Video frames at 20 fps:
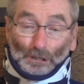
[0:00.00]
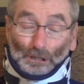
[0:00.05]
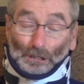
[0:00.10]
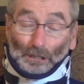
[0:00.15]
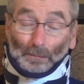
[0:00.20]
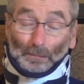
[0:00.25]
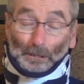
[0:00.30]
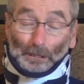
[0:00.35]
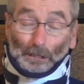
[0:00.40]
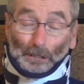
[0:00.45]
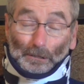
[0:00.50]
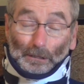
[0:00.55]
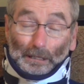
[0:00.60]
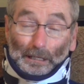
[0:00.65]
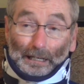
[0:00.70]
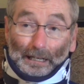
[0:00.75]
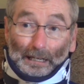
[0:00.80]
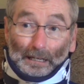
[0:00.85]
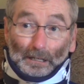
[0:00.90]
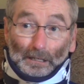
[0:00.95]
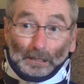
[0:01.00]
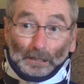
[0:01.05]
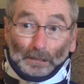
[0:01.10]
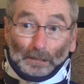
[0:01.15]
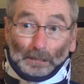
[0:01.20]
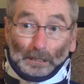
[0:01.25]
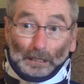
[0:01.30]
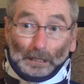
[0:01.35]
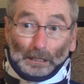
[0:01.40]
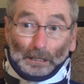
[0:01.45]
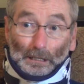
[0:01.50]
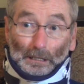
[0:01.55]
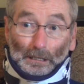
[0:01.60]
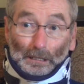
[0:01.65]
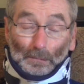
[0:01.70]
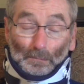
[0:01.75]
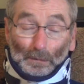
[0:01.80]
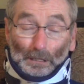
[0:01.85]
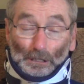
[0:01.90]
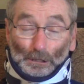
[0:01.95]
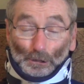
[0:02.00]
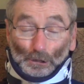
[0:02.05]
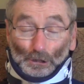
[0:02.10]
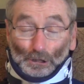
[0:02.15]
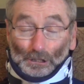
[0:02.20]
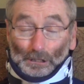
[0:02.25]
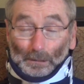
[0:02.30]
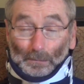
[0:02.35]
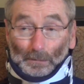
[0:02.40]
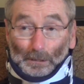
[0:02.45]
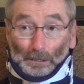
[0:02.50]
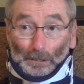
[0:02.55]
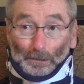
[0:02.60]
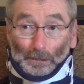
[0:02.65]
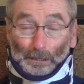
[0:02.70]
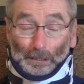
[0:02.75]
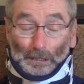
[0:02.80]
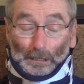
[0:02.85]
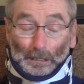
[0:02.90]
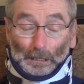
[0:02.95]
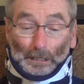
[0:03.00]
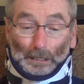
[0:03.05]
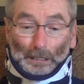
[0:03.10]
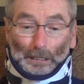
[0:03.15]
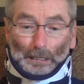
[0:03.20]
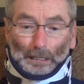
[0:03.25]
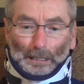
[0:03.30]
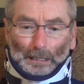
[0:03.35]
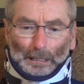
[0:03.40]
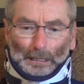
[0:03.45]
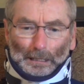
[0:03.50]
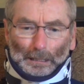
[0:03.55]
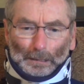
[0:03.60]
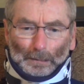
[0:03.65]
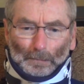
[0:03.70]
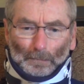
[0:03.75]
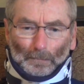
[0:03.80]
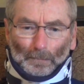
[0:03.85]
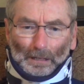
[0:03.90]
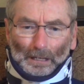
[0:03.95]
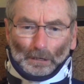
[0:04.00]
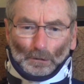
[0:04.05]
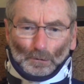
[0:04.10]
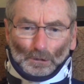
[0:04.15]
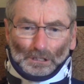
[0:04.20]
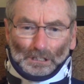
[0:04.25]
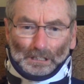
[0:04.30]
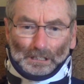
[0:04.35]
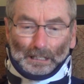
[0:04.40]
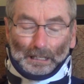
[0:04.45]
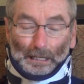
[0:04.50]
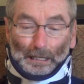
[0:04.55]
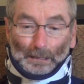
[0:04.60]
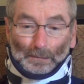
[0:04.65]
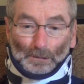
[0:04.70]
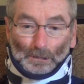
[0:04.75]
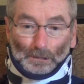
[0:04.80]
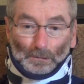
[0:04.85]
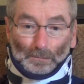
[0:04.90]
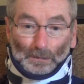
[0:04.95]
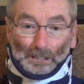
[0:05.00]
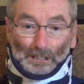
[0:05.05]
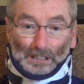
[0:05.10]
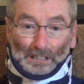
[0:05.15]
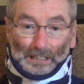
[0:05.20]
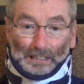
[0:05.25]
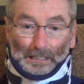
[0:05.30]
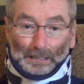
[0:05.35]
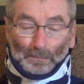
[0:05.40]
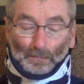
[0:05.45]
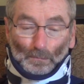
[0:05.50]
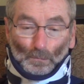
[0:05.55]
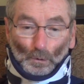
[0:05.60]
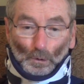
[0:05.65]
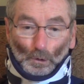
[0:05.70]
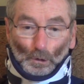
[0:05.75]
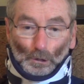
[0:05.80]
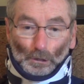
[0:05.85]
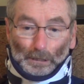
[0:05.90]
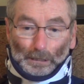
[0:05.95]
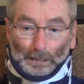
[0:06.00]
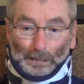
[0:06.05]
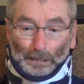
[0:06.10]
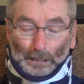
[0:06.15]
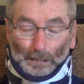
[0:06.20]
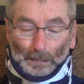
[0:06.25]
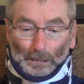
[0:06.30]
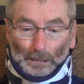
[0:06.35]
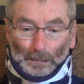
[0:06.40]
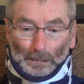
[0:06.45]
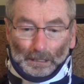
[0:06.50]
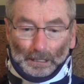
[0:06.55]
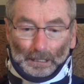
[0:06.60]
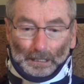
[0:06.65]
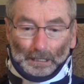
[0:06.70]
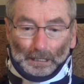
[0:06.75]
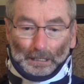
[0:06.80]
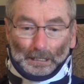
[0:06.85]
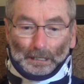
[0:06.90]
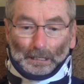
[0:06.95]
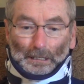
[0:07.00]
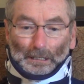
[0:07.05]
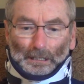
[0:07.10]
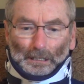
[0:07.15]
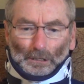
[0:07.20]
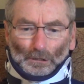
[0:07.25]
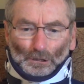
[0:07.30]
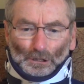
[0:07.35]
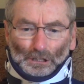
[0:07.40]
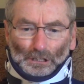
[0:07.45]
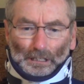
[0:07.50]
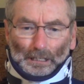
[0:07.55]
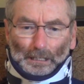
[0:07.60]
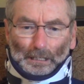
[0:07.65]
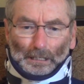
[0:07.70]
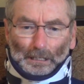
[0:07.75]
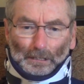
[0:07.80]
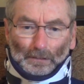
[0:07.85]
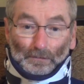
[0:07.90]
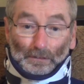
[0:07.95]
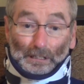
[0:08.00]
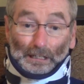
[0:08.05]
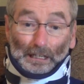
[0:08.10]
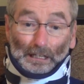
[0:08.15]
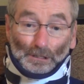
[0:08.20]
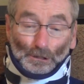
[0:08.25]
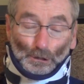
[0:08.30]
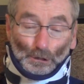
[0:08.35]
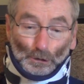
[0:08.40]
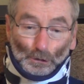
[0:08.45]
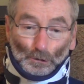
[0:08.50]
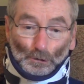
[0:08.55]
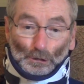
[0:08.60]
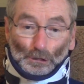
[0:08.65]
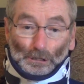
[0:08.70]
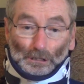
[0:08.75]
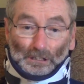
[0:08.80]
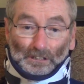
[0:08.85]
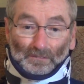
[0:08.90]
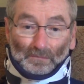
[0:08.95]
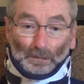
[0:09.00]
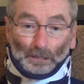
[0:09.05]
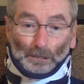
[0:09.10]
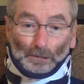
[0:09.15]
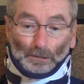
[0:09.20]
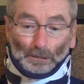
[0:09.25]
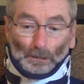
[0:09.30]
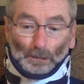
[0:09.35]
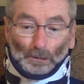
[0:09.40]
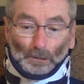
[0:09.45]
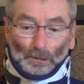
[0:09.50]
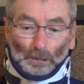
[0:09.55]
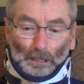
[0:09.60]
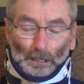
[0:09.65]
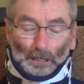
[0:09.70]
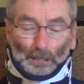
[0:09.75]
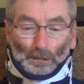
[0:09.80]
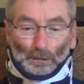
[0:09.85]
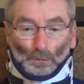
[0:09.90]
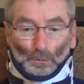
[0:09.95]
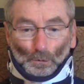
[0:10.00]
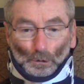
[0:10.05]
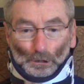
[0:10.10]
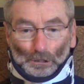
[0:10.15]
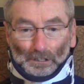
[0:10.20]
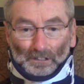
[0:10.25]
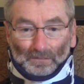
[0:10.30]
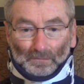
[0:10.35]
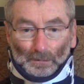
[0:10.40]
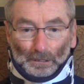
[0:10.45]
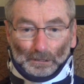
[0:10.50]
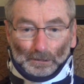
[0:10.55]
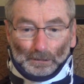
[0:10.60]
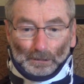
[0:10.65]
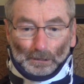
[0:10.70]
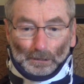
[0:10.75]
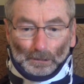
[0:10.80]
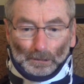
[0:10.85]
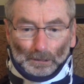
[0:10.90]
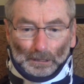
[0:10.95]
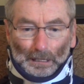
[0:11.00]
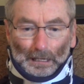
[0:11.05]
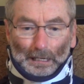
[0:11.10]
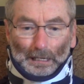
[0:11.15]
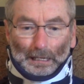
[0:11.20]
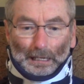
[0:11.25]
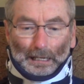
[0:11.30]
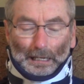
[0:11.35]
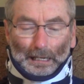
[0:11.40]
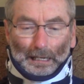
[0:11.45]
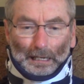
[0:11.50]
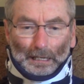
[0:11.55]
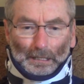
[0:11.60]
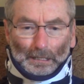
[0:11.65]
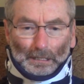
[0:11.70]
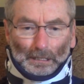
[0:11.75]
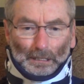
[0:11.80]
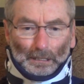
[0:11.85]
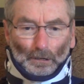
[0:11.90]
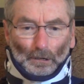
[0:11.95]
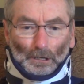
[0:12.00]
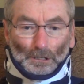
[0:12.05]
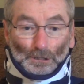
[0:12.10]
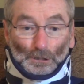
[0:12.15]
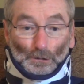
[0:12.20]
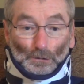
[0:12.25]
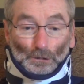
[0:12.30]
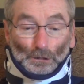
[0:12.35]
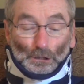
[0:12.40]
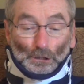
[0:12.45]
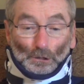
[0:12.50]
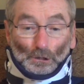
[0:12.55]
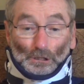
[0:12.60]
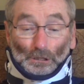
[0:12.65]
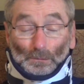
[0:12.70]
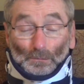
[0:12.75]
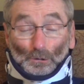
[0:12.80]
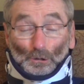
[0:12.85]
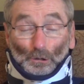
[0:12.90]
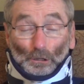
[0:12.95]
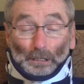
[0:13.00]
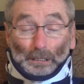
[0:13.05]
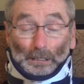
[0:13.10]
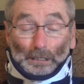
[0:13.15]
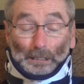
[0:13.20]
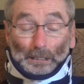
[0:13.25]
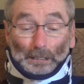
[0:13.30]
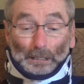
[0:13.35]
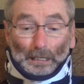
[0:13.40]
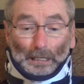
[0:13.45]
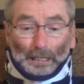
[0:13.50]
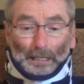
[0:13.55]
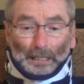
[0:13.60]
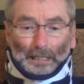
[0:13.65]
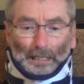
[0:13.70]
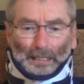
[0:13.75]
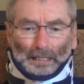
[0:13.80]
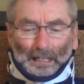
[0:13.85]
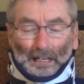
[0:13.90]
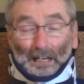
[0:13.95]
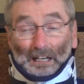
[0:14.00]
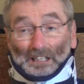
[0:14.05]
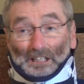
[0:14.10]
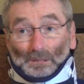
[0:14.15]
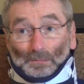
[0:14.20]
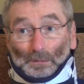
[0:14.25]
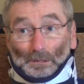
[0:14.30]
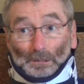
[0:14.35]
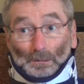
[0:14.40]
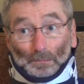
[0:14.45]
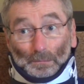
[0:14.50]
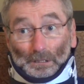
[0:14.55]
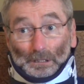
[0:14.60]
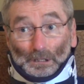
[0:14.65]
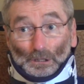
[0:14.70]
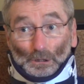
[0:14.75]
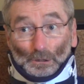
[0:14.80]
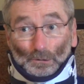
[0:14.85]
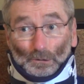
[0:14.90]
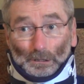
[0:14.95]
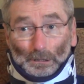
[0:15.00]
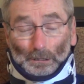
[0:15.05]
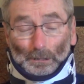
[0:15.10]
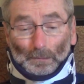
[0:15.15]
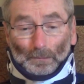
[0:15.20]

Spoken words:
seminary and major seminary. And it was the time to be steeped more in the understanding of the constitutions of Marino, the work of Marino, and also to do some training in hospital ministry.